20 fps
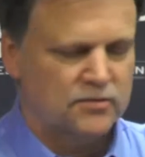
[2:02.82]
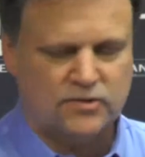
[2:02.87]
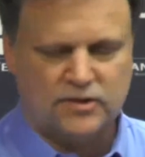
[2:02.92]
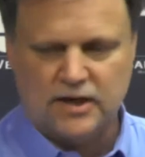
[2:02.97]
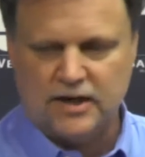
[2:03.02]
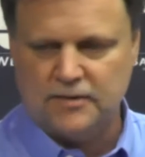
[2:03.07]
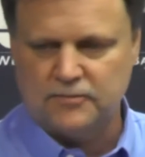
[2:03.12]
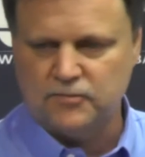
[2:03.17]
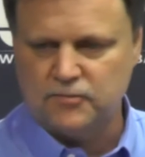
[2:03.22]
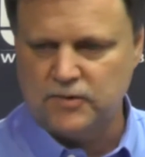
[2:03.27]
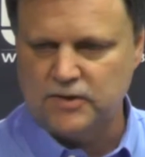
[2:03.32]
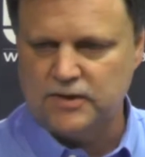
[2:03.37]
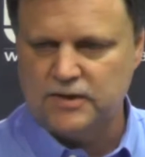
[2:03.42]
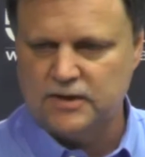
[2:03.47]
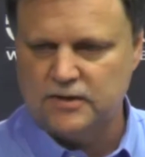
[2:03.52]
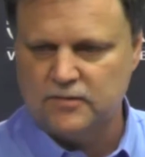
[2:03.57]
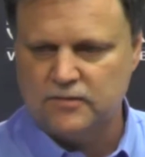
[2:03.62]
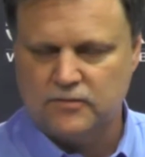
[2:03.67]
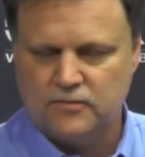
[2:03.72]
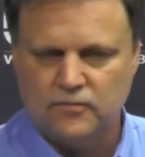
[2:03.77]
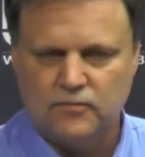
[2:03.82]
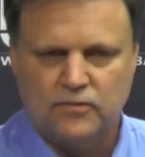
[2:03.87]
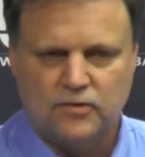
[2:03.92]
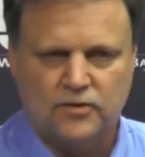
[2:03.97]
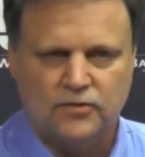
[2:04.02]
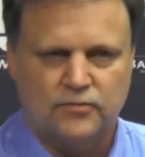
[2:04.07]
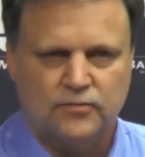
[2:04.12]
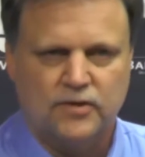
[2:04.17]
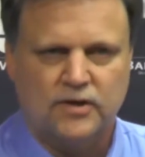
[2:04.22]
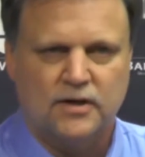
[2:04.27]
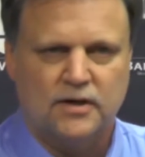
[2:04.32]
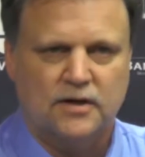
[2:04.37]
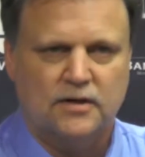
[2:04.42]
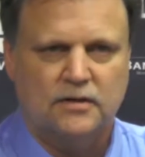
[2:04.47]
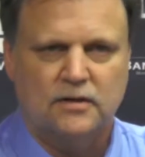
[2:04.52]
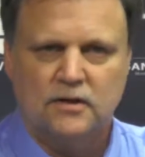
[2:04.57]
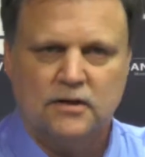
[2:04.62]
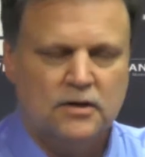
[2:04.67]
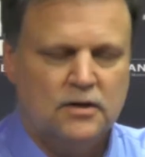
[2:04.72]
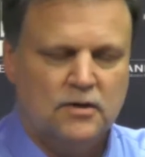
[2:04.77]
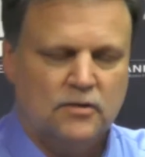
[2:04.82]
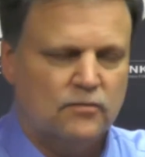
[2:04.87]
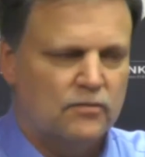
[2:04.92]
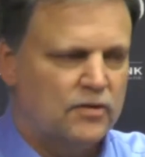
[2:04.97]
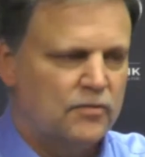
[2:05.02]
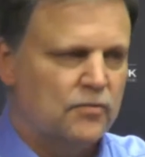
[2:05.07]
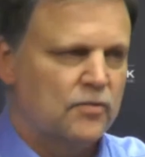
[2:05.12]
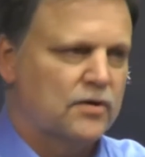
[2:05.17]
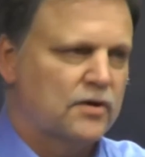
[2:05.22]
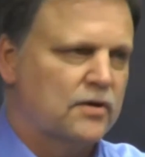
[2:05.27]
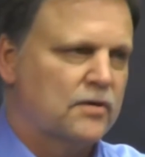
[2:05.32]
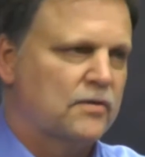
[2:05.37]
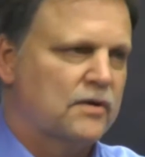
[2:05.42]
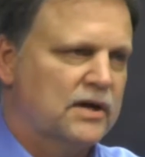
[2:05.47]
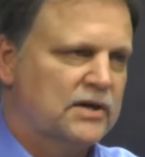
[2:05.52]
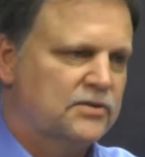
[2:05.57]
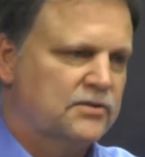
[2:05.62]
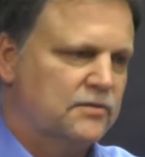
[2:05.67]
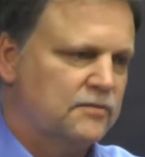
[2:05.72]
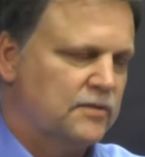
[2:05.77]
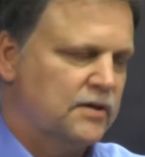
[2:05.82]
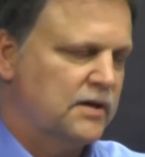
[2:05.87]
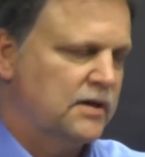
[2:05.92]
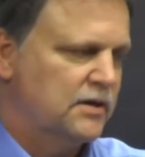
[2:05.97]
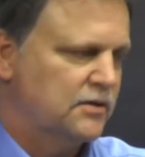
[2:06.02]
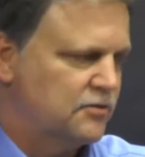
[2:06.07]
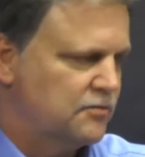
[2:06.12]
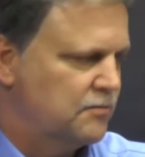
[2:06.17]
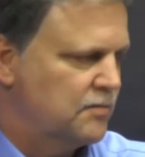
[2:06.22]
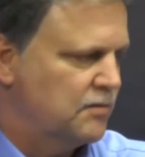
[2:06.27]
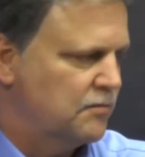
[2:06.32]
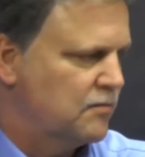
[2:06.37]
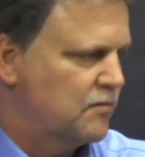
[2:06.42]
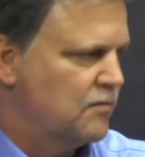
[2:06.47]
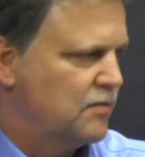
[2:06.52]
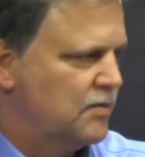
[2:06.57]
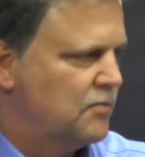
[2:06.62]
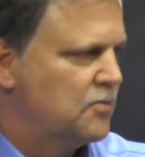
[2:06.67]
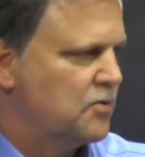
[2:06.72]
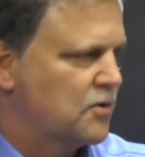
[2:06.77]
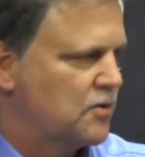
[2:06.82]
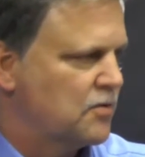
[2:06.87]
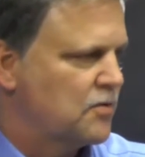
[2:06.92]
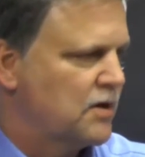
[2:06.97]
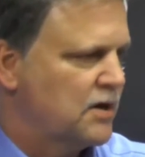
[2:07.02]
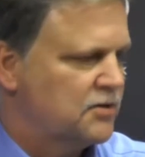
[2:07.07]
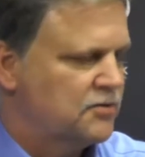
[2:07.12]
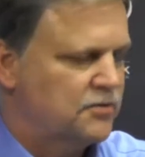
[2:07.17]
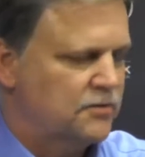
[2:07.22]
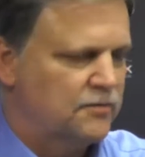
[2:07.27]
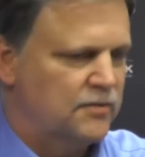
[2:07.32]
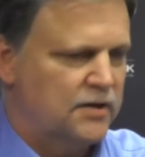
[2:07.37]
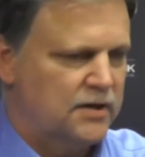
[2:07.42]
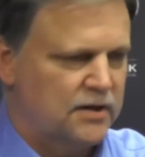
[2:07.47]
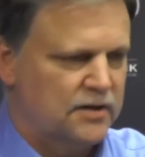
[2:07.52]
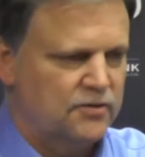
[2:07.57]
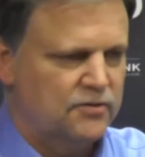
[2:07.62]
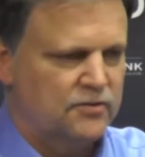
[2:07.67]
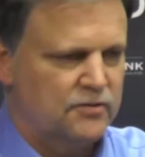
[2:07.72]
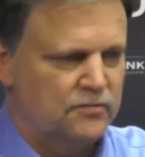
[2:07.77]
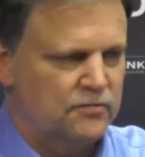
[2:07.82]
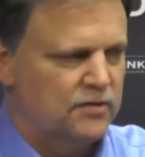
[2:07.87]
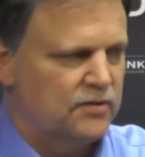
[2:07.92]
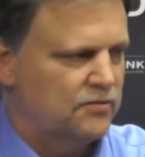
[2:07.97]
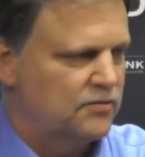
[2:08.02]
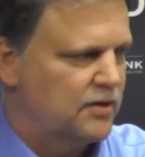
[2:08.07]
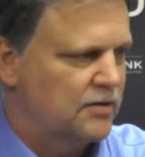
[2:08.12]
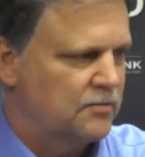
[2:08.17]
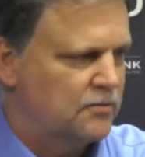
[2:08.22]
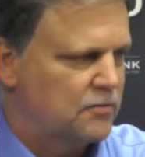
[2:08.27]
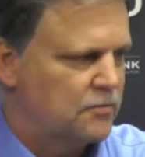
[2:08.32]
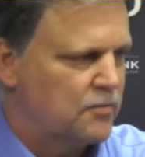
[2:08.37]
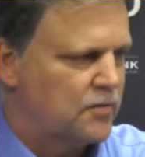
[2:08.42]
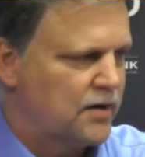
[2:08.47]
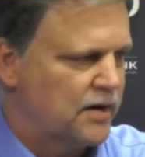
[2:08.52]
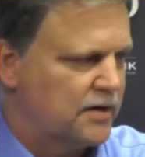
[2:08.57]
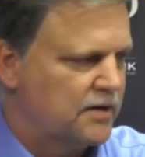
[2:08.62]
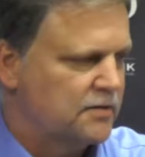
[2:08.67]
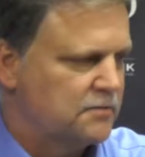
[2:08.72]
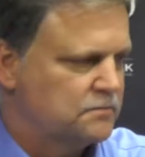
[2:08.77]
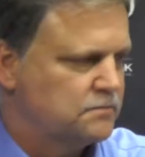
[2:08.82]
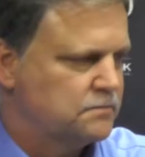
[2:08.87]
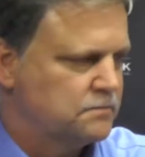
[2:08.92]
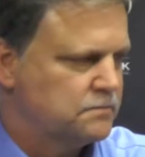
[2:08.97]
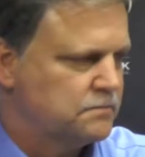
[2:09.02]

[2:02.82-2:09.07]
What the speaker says: was times we didn't because we weren't aggressive against it. But when we were aggressive against it, we was able to break it.